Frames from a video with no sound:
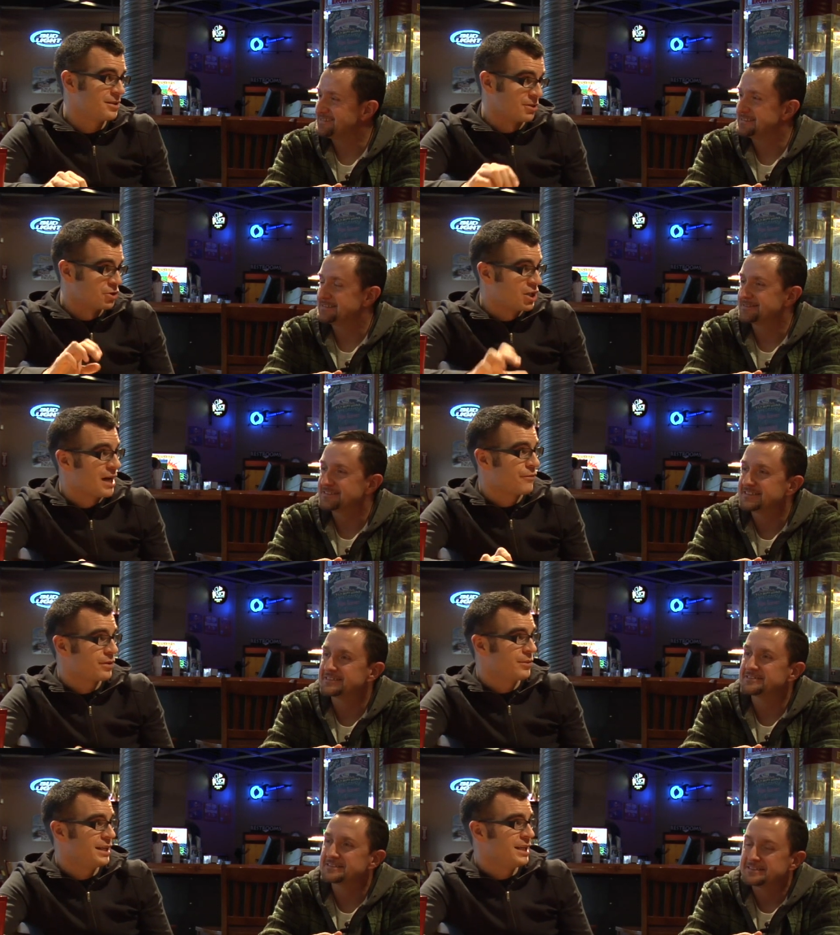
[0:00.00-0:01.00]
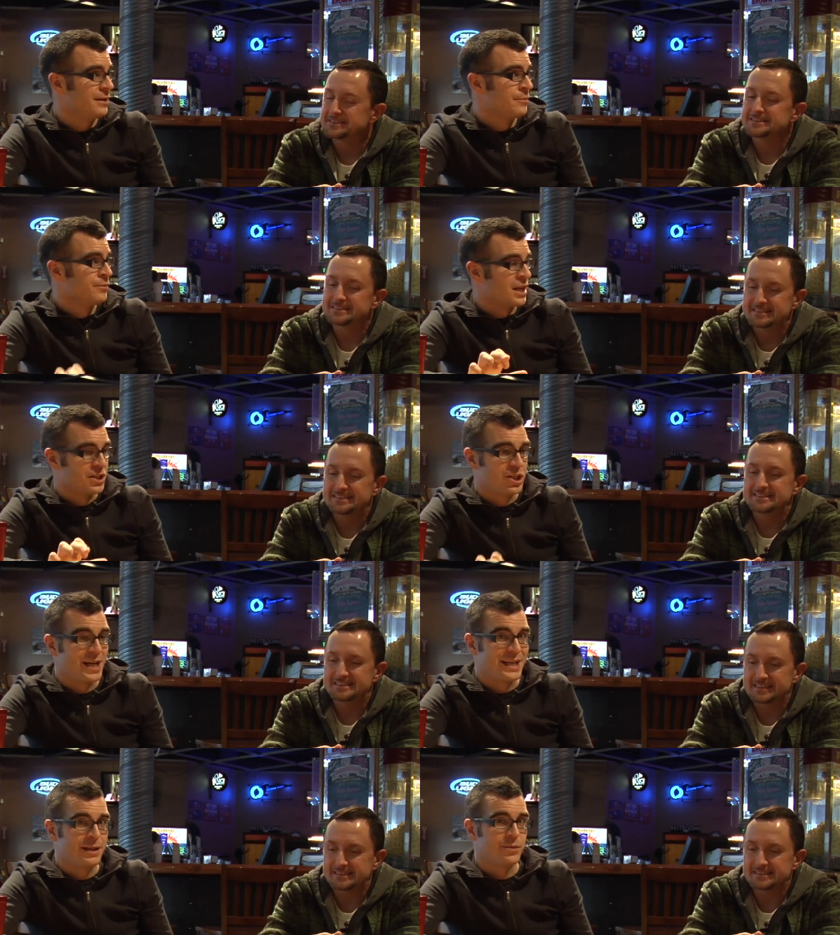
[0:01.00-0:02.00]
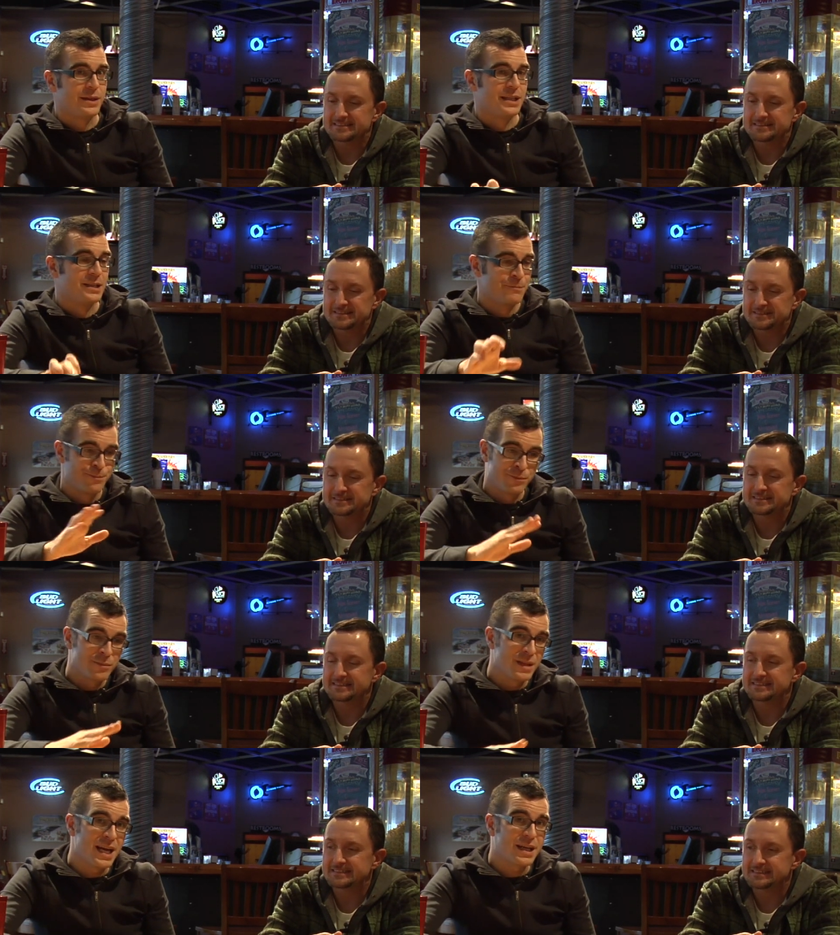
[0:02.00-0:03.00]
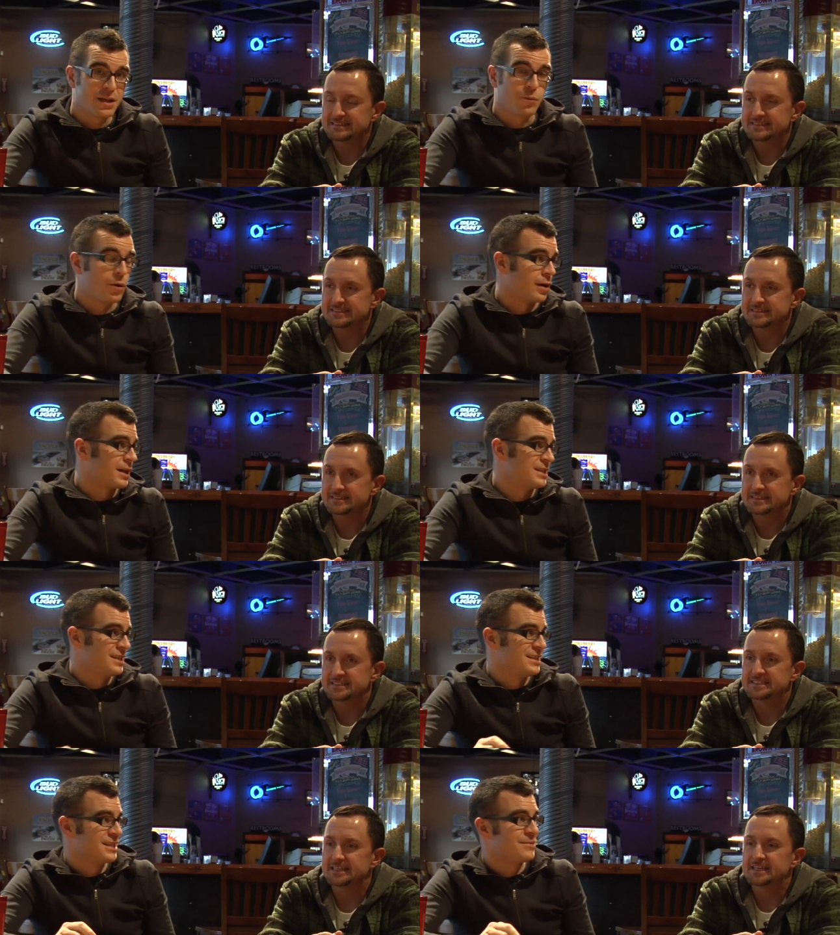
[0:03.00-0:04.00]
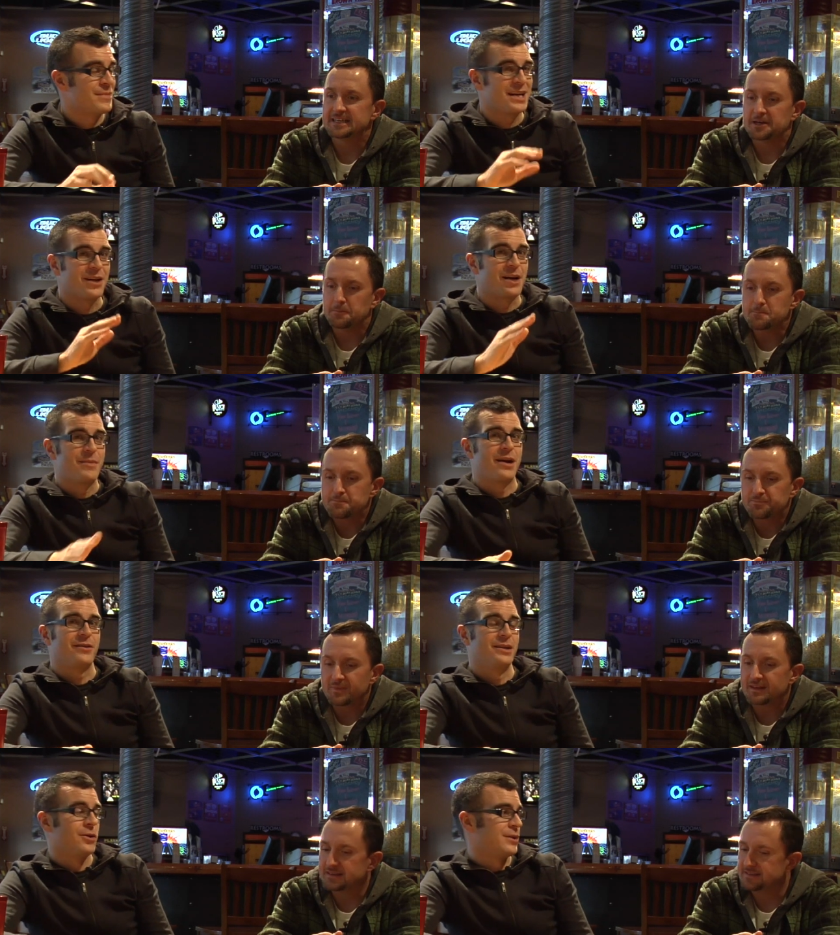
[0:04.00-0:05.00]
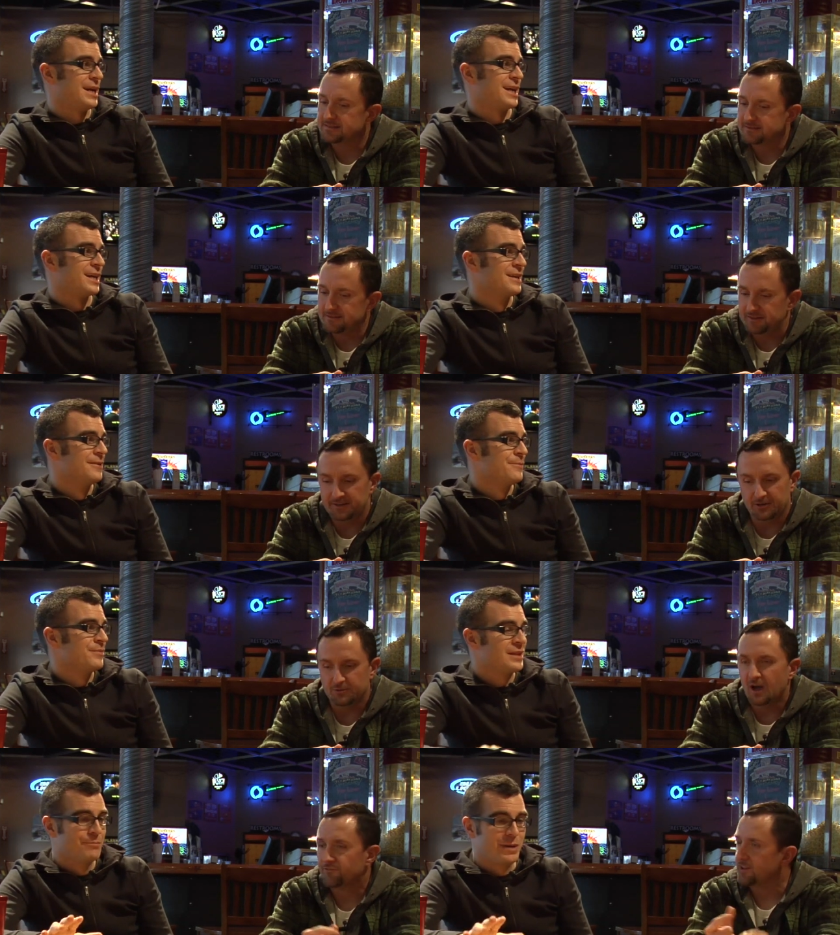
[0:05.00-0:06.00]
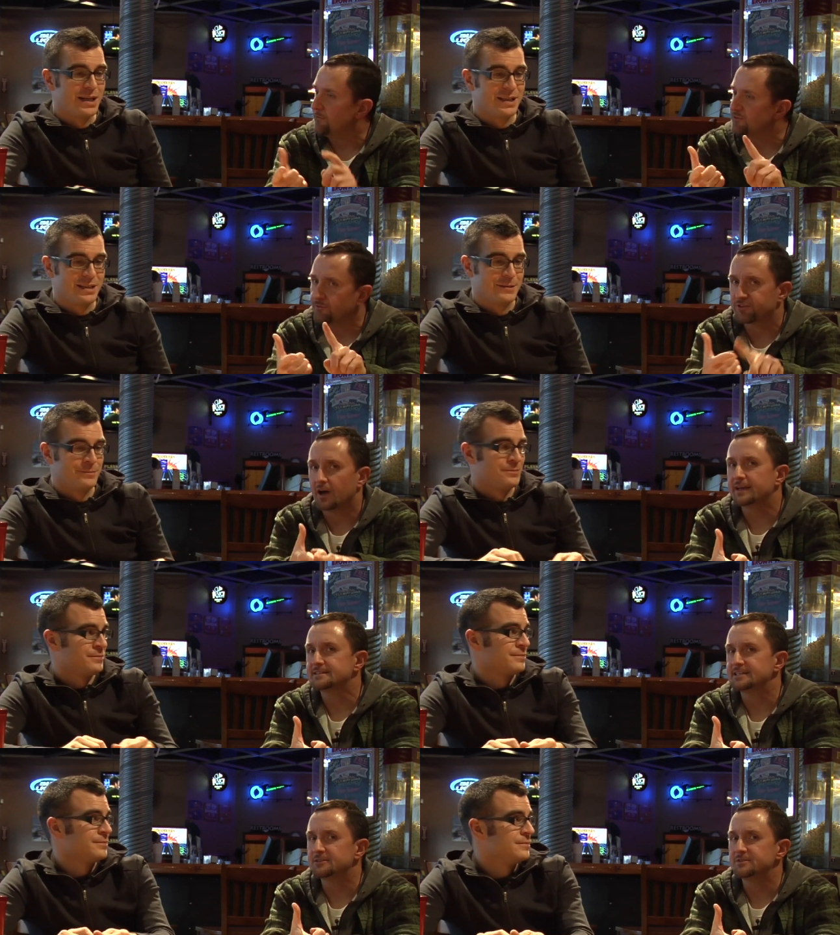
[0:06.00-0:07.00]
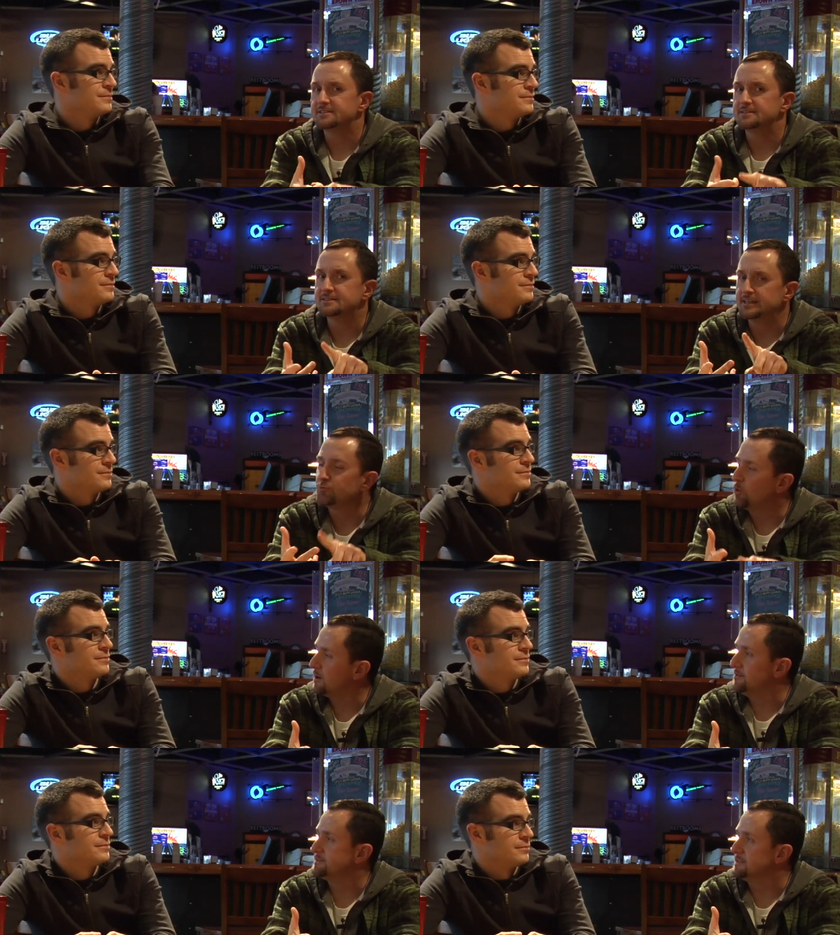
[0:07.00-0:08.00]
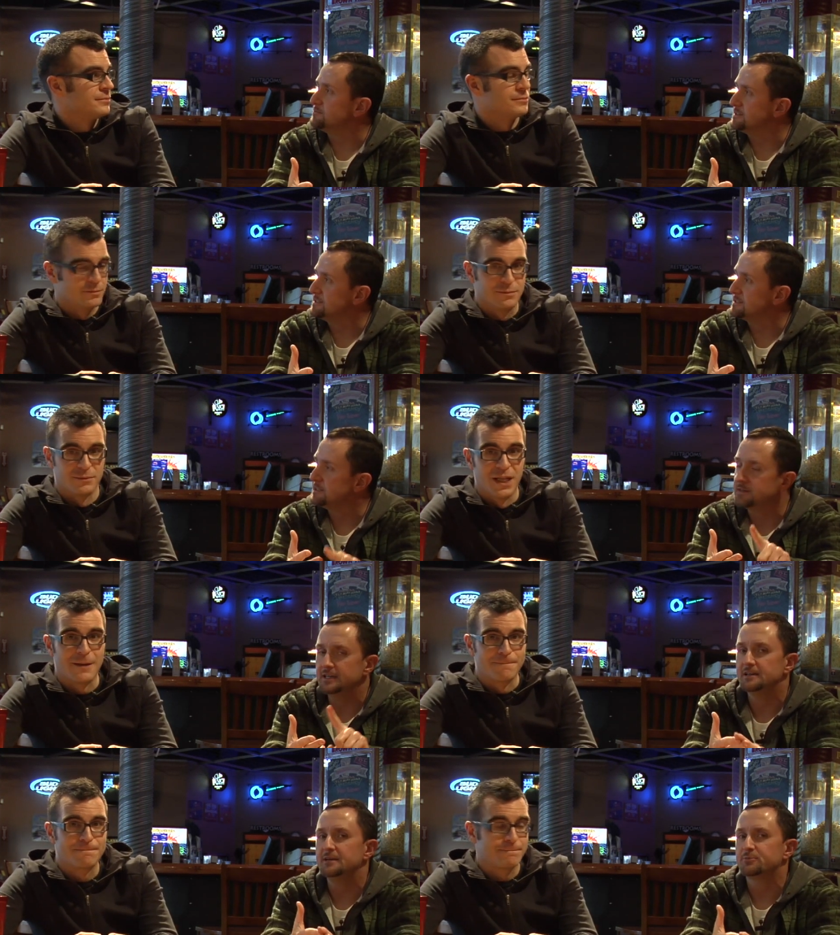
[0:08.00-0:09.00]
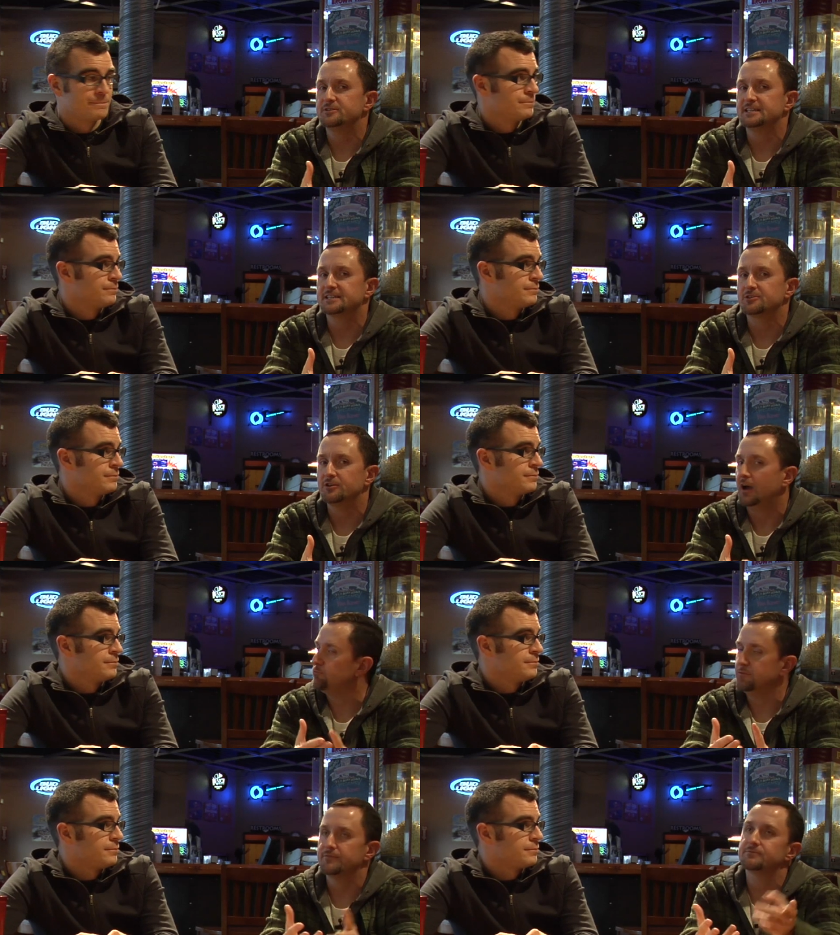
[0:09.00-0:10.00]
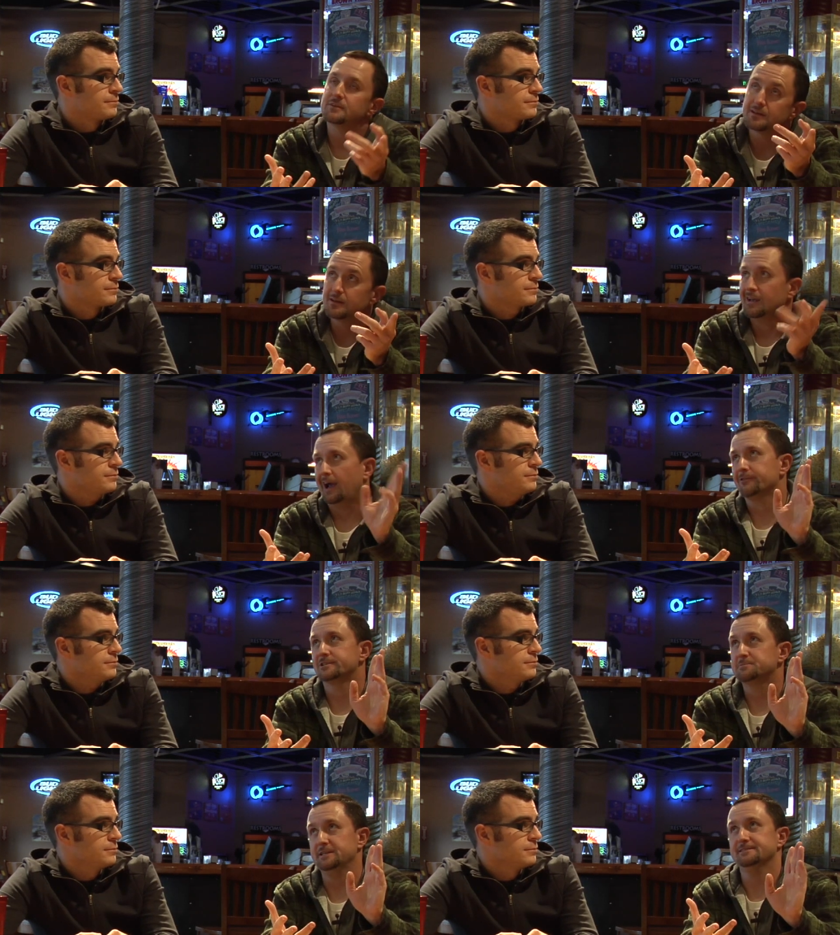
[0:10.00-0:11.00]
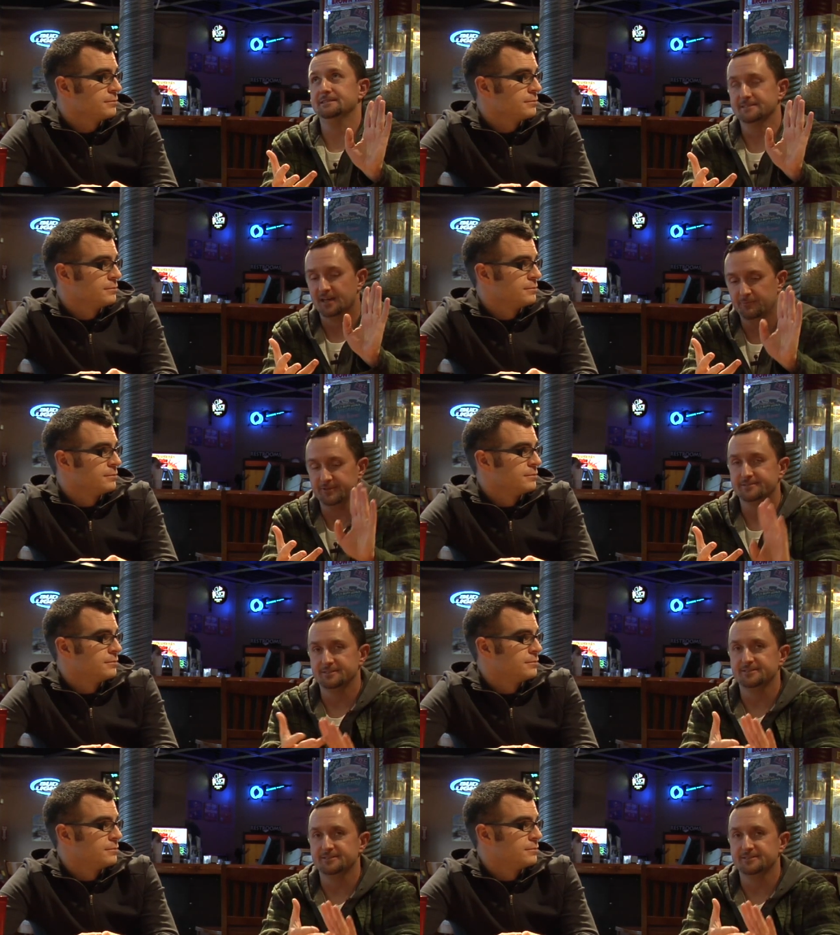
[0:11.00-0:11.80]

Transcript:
Speaker 1: you know, shot for 3D and shot in 3D, it can work. it doesn't make it automatically okay. No,
Speaker 2: but flying sequences and water sequences, in, yeah. in, in particular, of, of outer space scenes, obviously